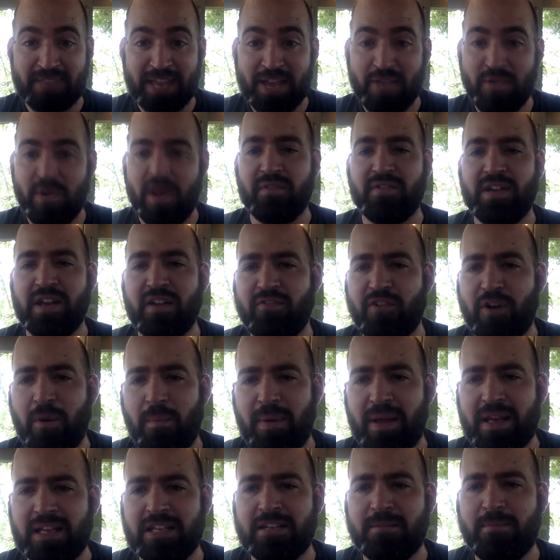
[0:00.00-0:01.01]
We have different
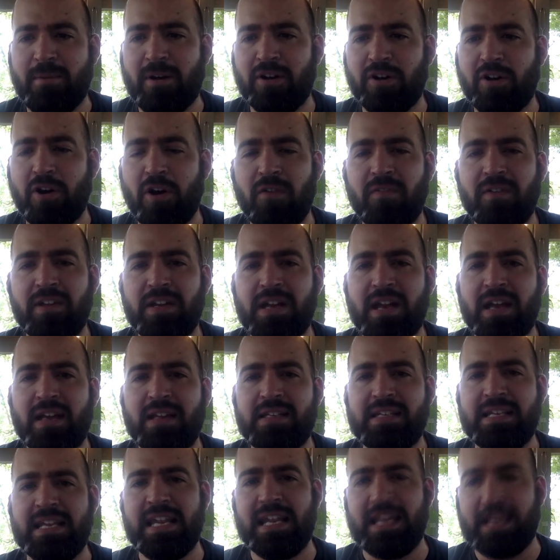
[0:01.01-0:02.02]
opinions about COVID
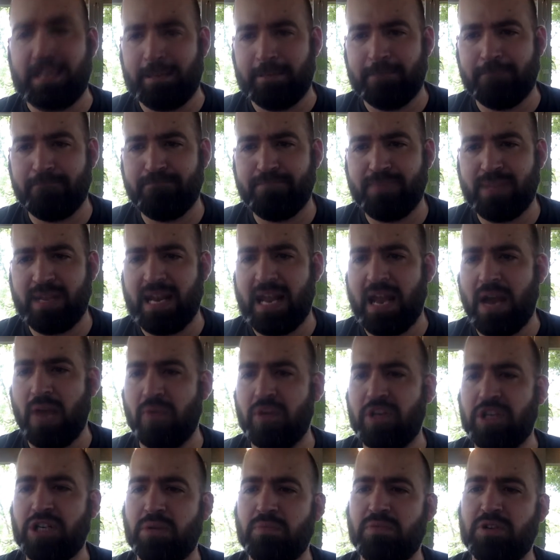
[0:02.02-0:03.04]
19 and how
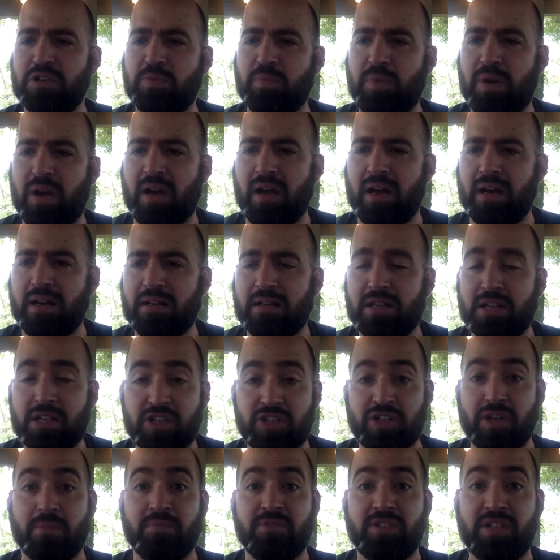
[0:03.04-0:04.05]
we should respond.
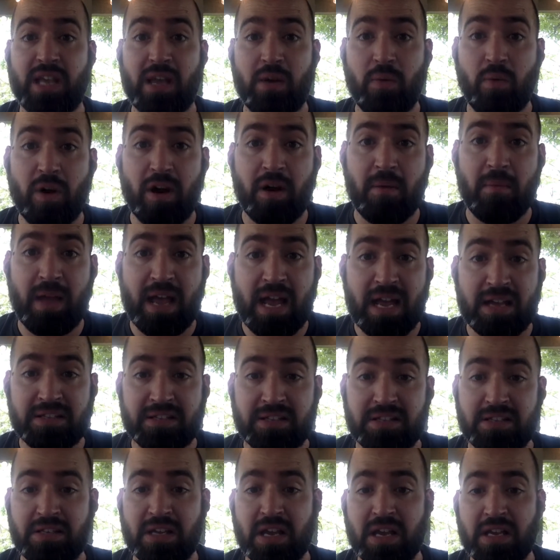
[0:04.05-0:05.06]
Some say wear
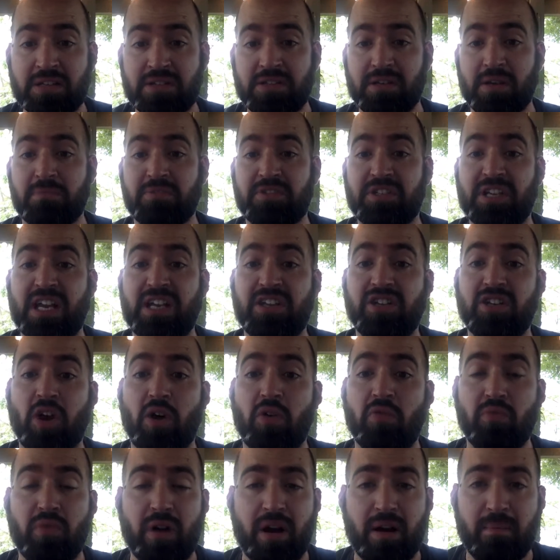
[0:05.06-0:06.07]
masks, some say
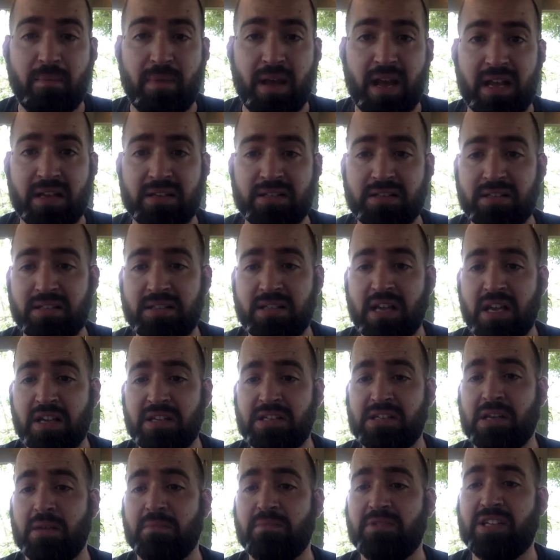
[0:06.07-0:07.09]
don't wear masks,
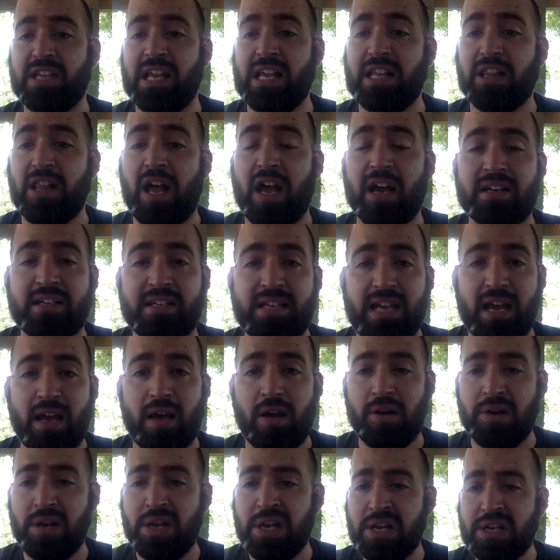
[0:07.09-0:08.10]
some say
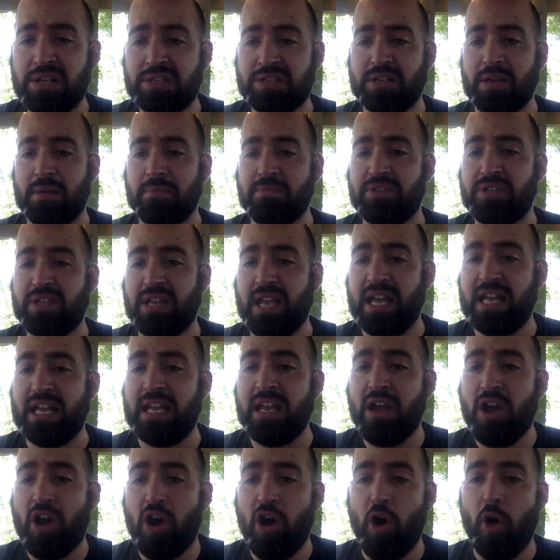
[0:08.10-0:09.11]
lockdown, some
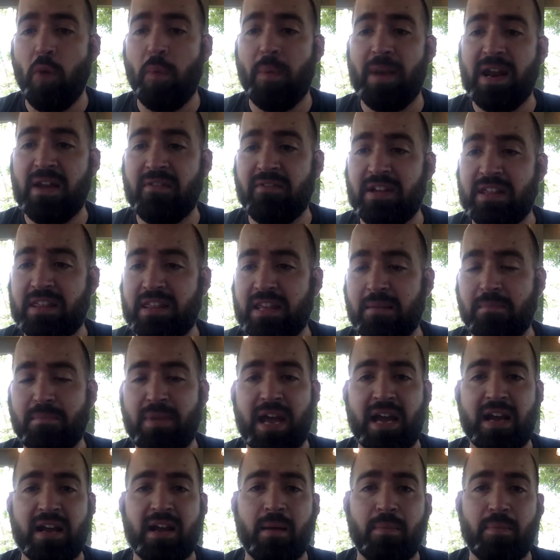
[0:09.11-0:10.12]
say open everything
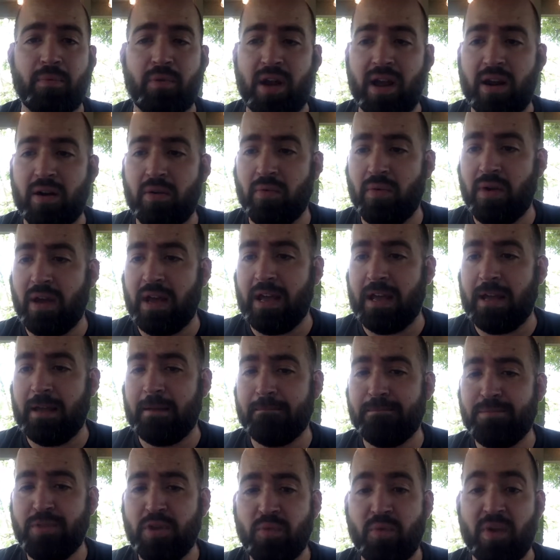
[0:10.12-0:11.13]
back up right away.
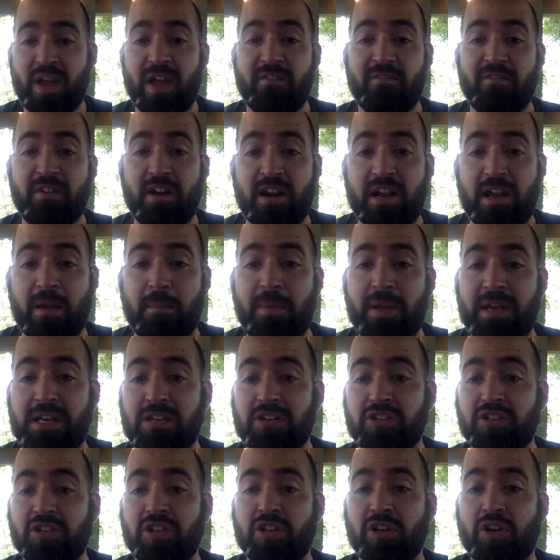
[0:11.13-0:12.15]
We have varying
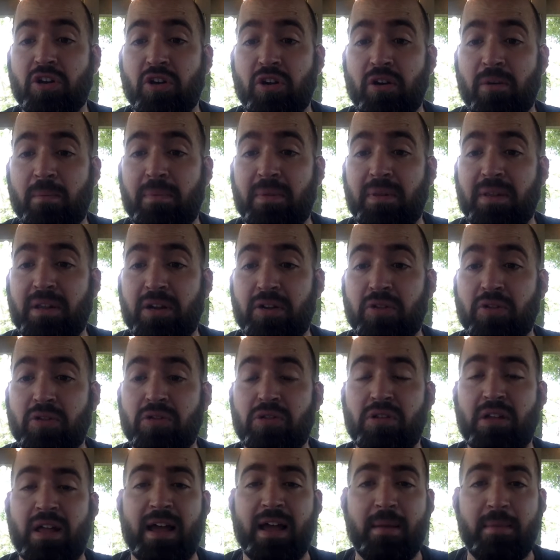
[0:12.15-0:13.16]
opinions on the current political
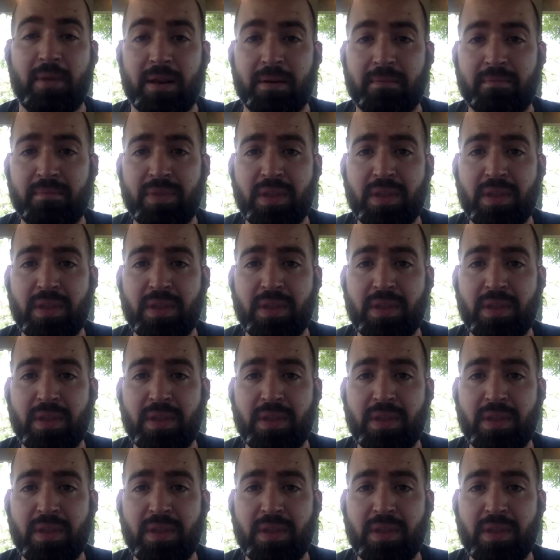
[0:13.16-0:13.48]
climate.